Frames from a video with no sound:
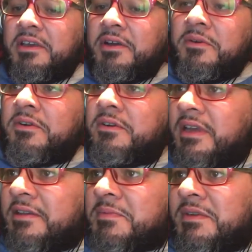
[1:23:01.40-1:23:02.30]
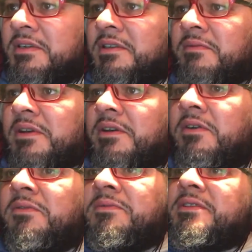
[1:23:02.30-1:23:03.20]
healthcare worker that's been dealing with
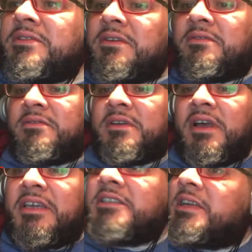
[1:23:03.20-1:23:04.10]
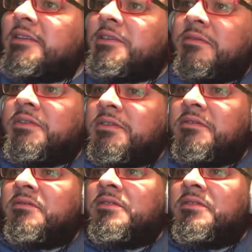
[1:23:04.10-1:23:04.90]
COVID. So I'll catch that soon, too.